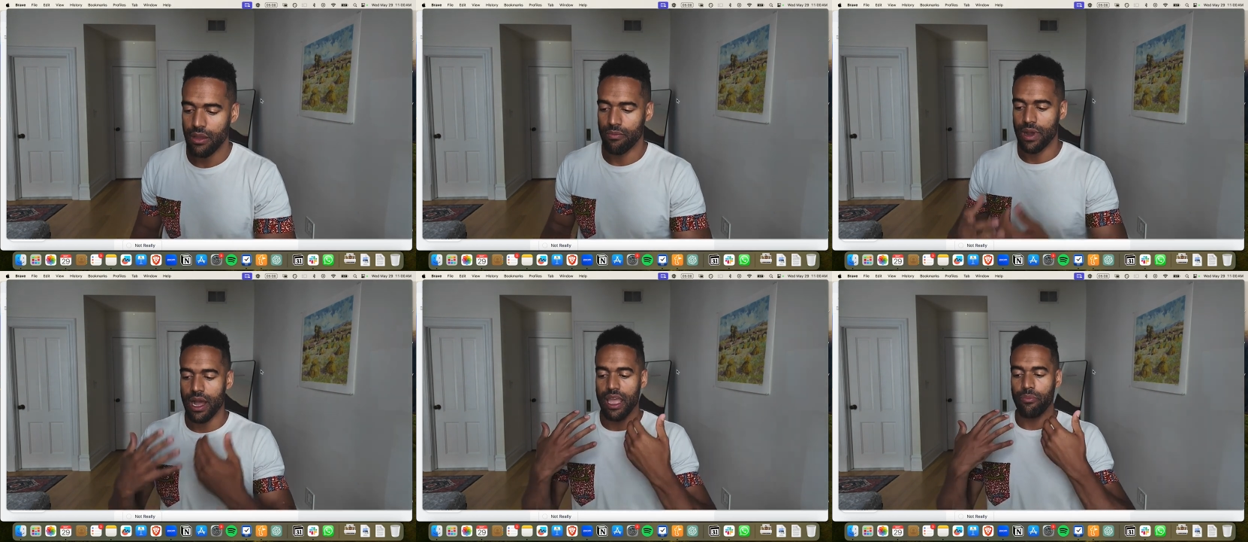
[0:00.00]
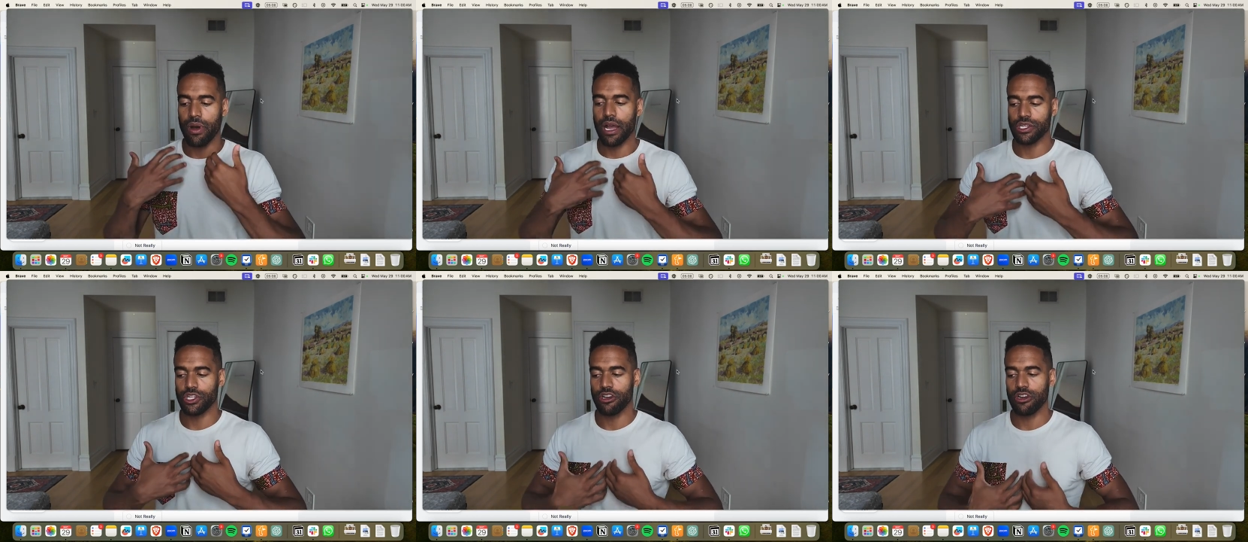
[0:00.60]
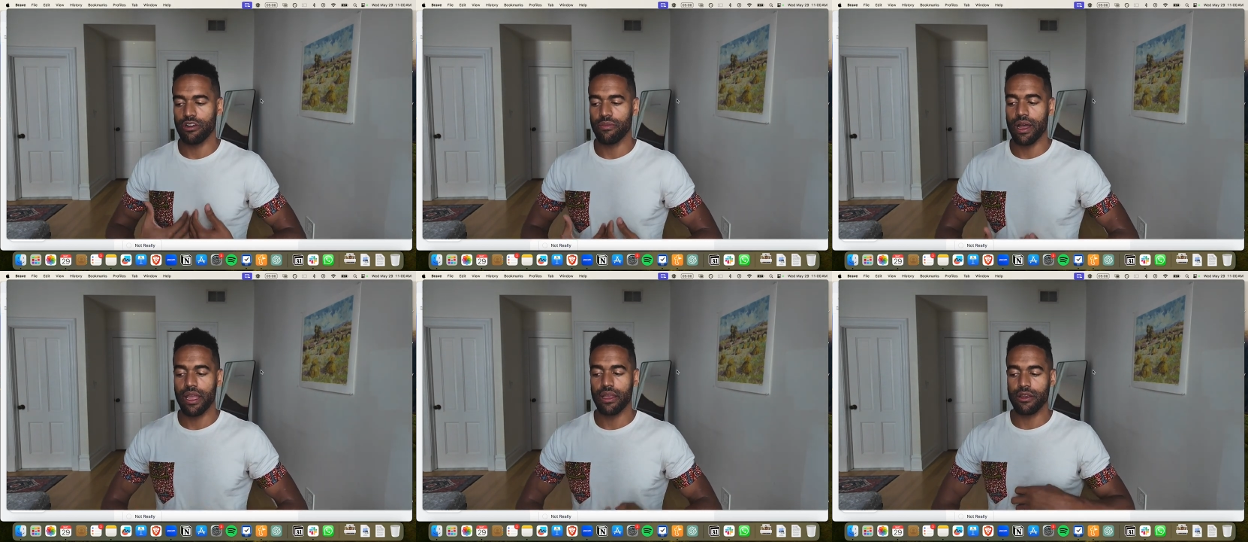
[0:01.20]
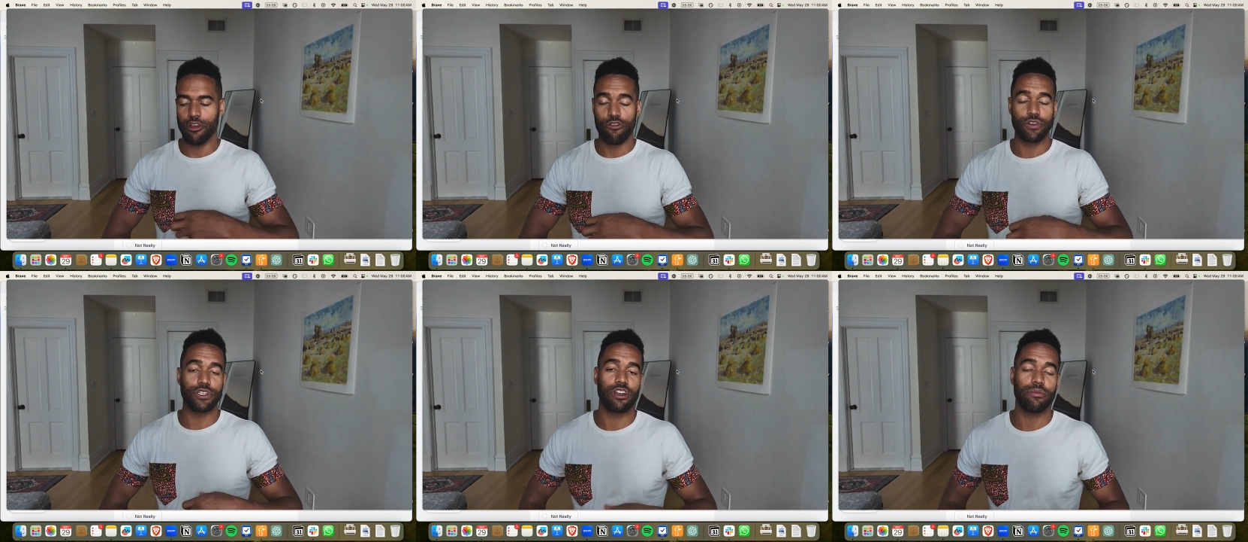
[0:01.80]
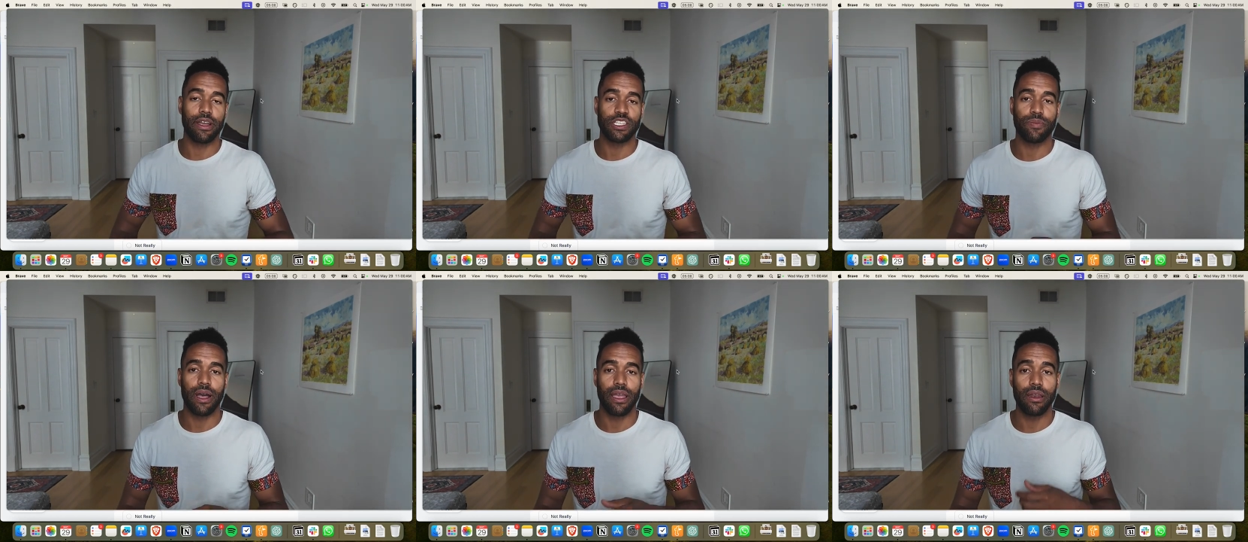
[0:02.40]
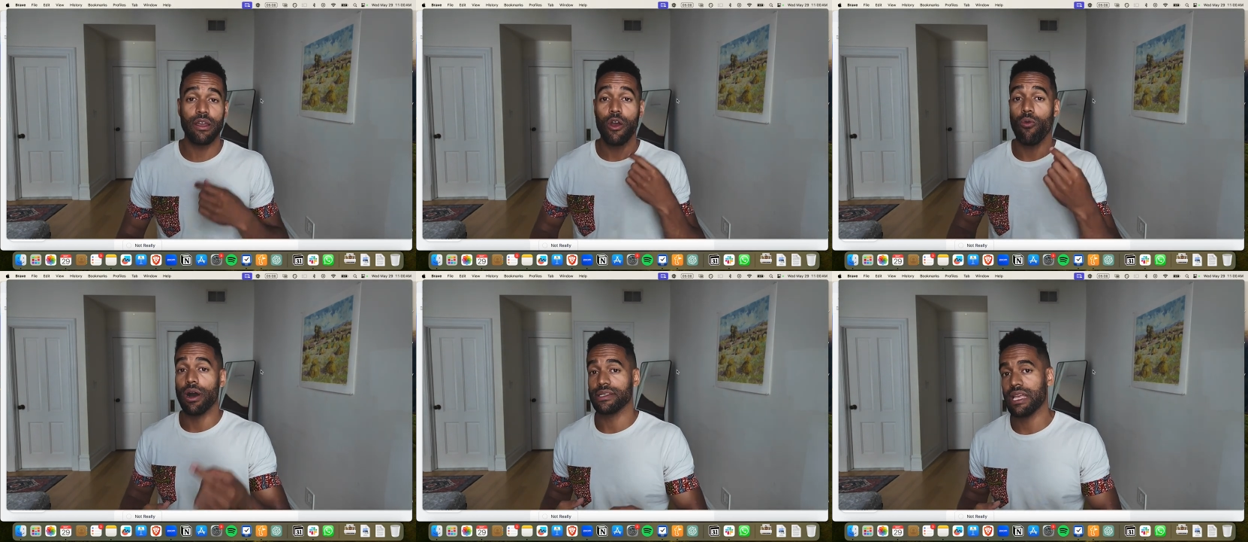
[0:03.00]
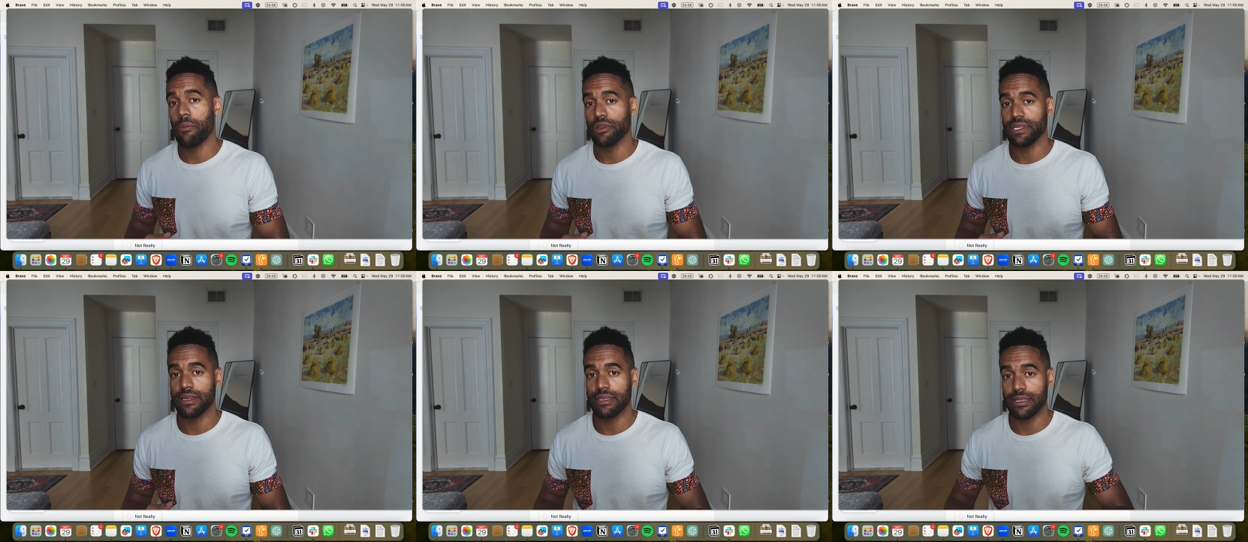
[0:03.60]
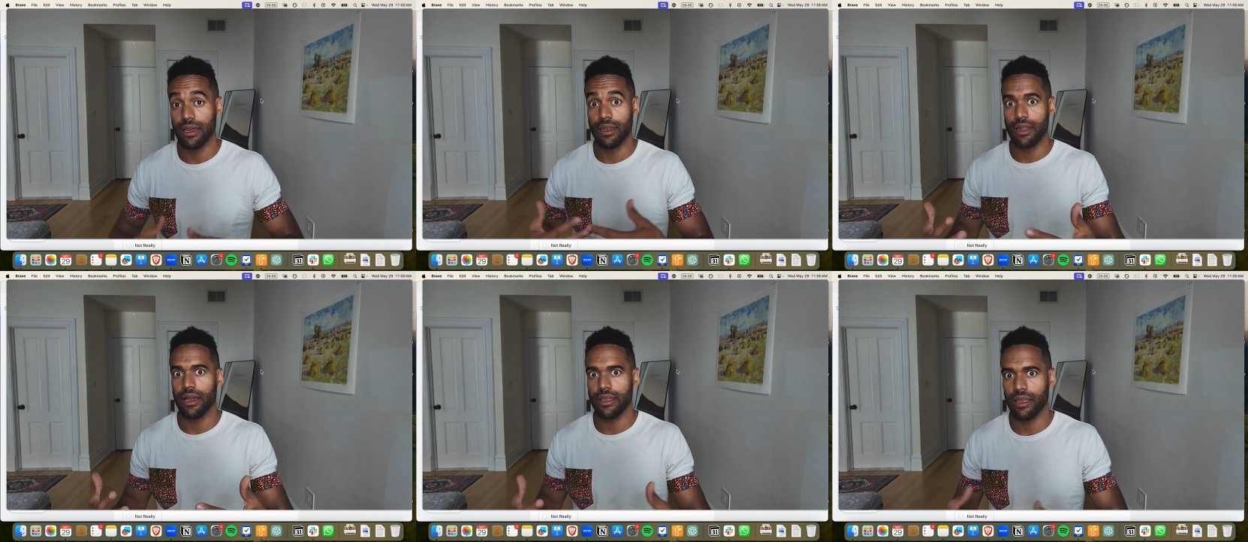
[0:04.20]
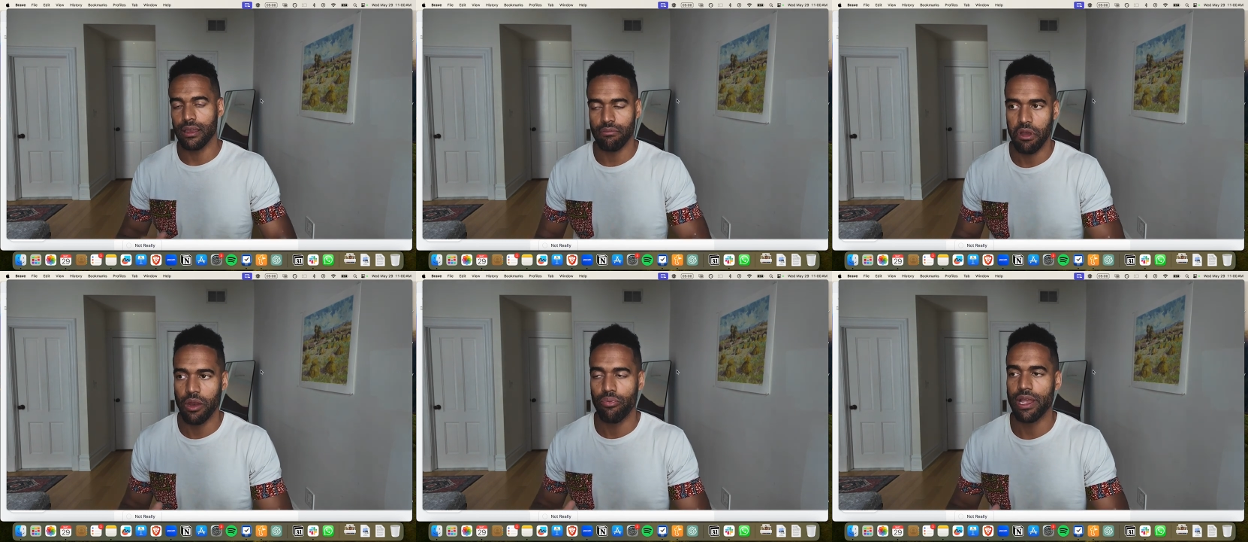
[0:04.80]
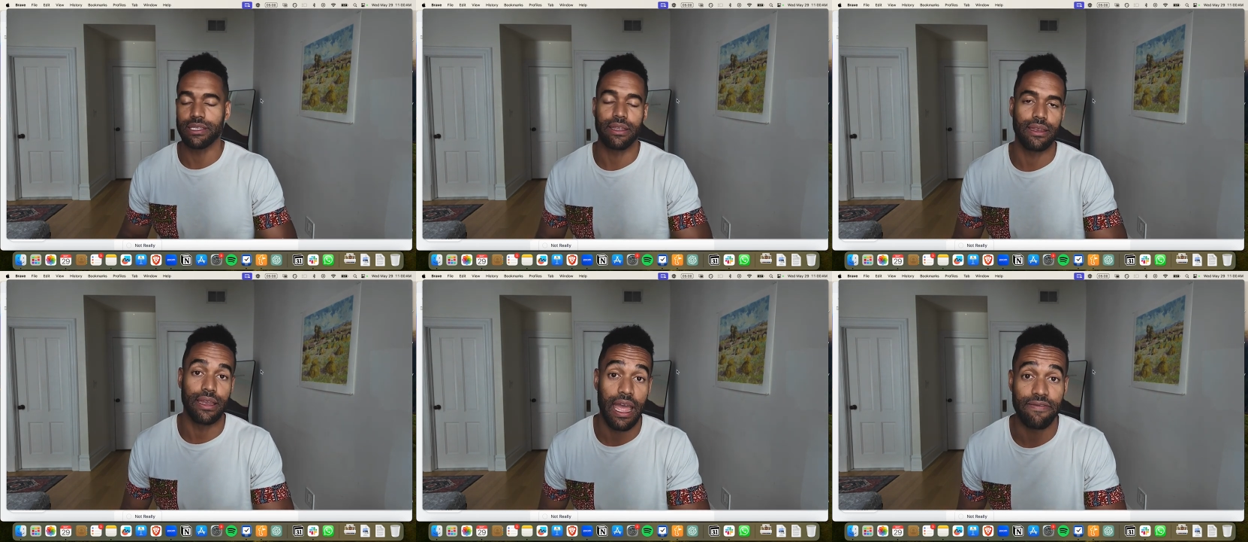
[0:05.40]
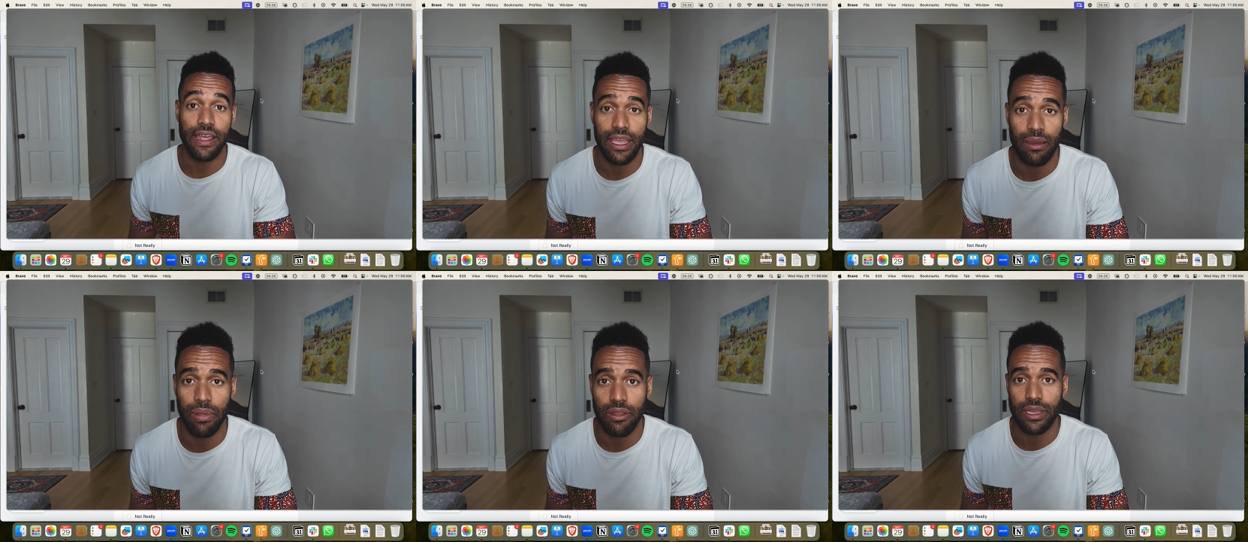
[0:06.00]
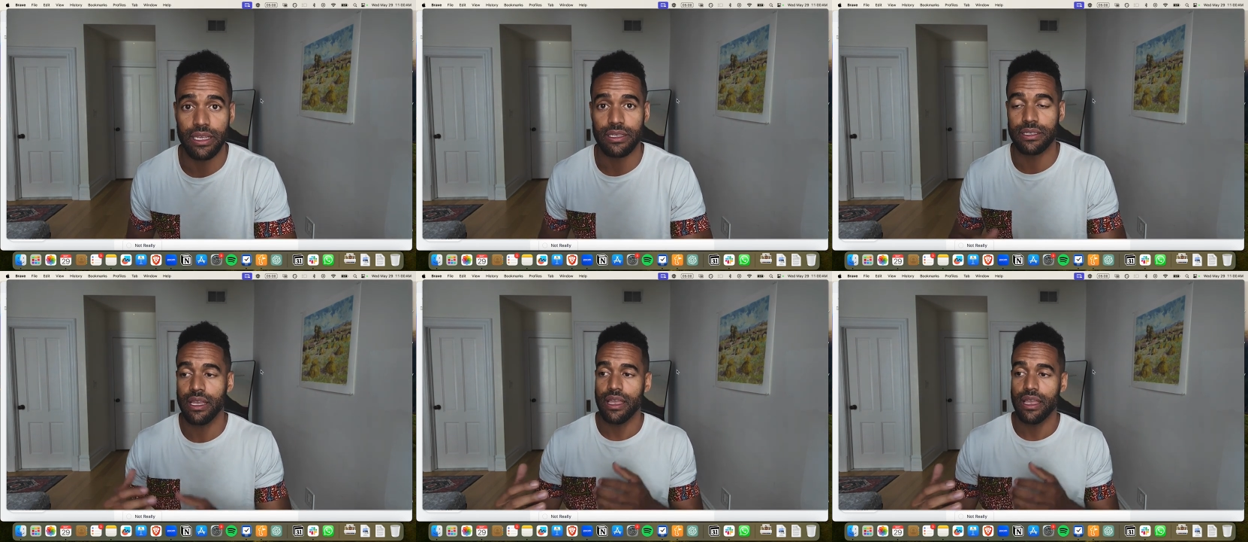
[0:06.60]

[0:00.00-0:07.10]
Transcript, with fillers: my posture, my curvature, my spine, while simultaneously unlocking unprecedented athletic abilities